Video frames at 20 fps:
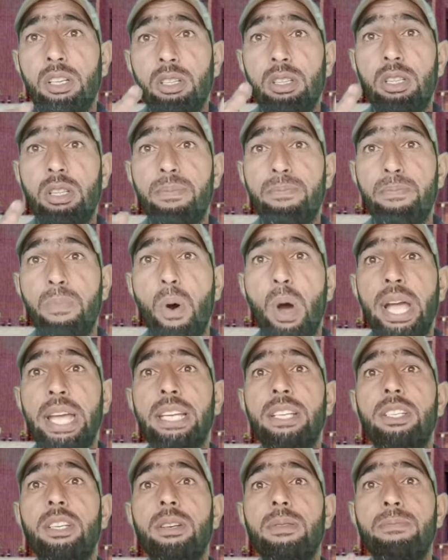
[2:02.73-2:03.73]
the
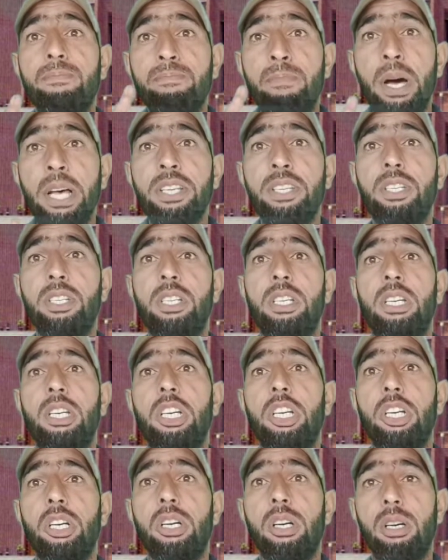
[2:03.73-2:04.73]
poet must
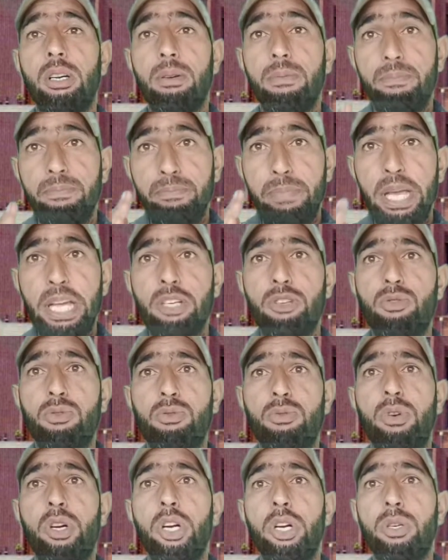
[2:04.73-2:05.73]
be
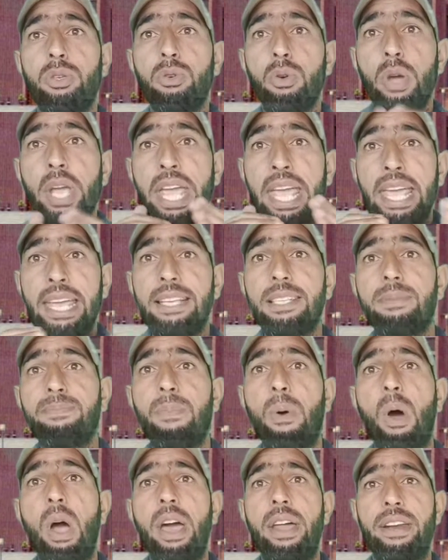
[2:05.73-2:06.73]
true to his
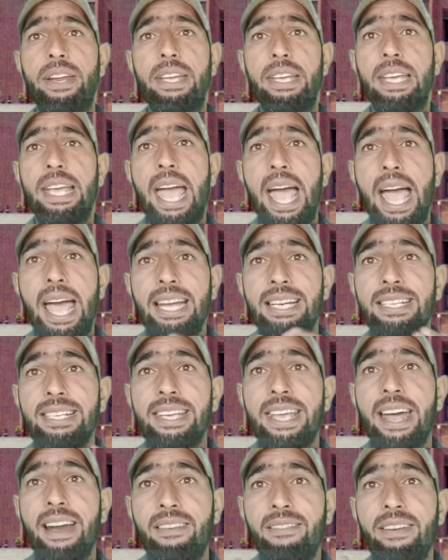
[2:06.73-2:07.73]
poetry and
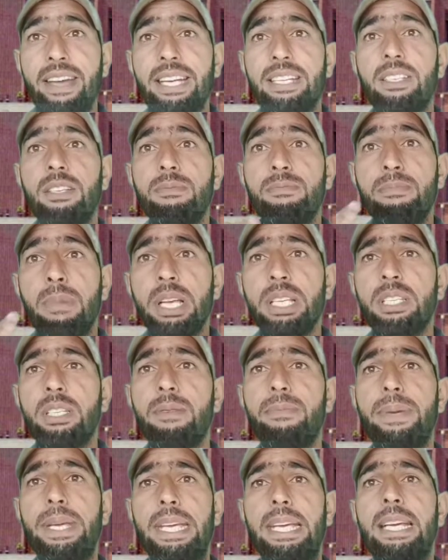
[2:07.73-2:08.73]
character
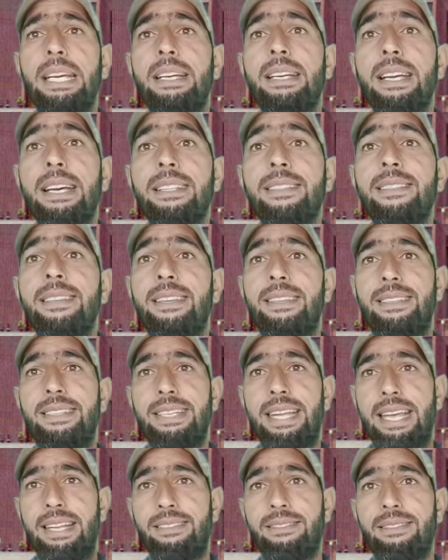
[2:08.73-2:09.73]
must be
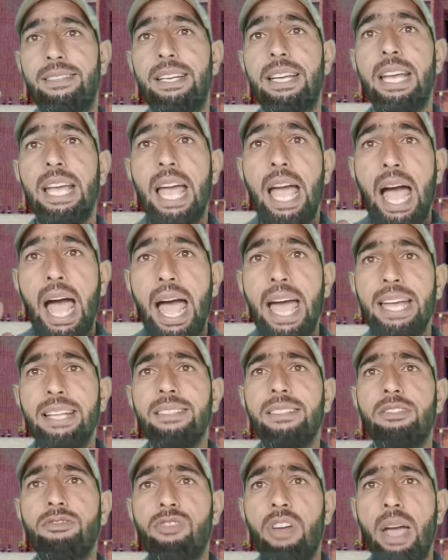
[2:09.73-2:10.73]
consistent.
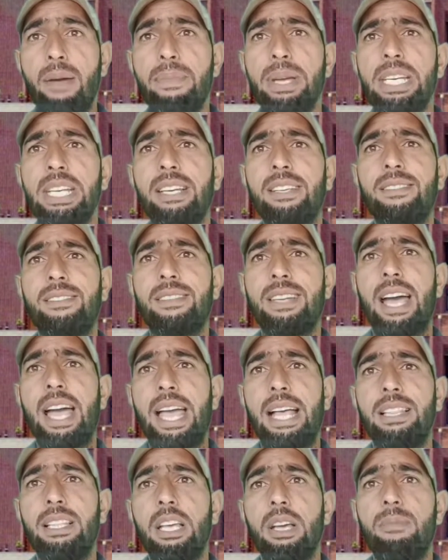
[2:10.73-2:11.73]
And the dramatic
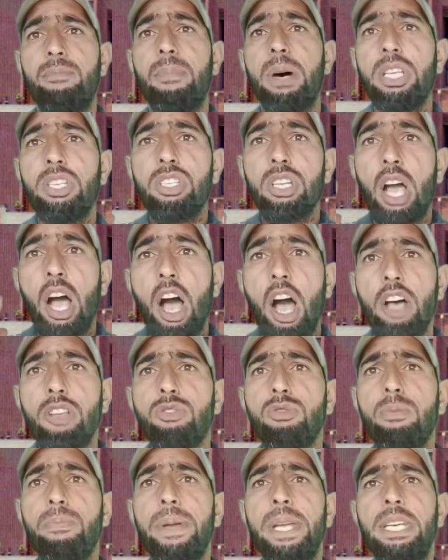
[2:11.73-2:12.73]
style must
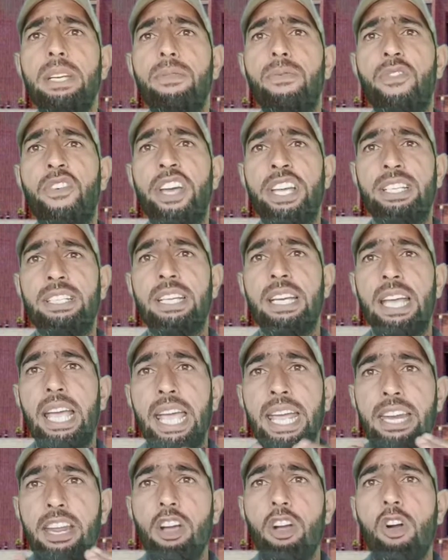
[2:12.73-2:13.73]
also be different
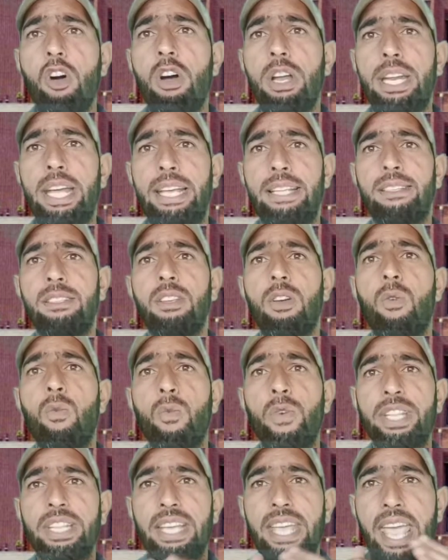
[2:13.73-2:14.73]
in accordance
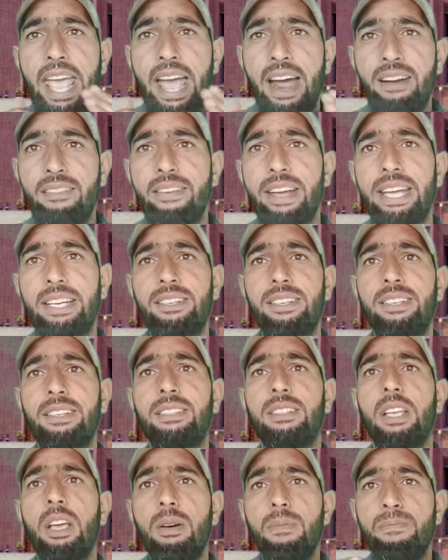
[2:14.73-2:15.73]
with the
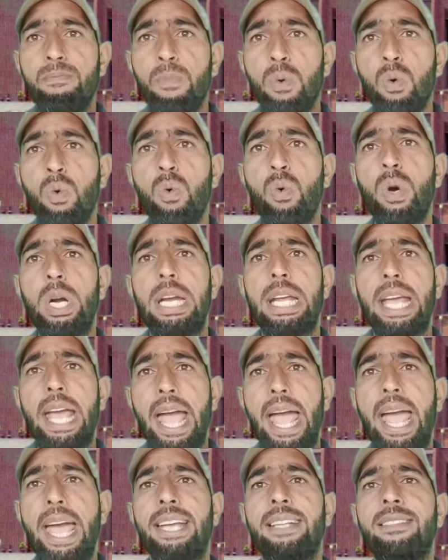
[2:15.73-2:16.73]
character's mood
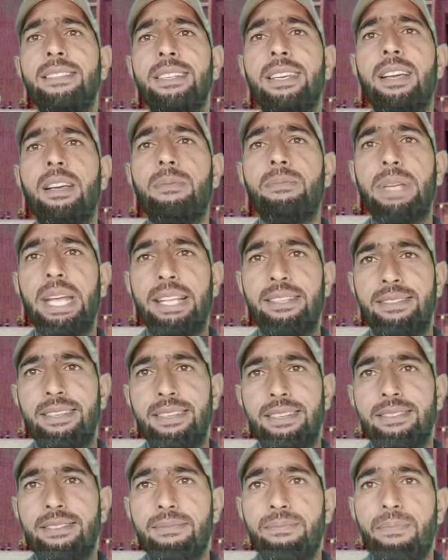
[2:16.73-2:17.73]
and
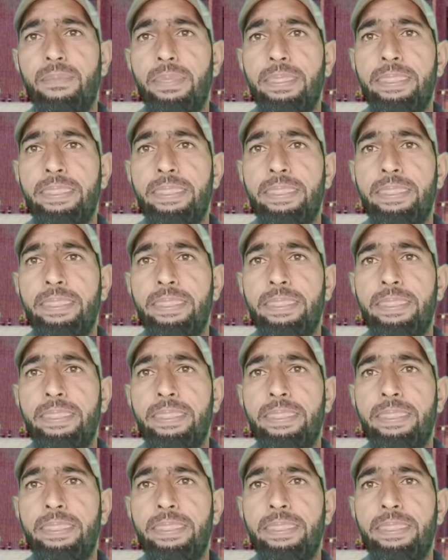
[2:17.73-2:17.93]
circumstances.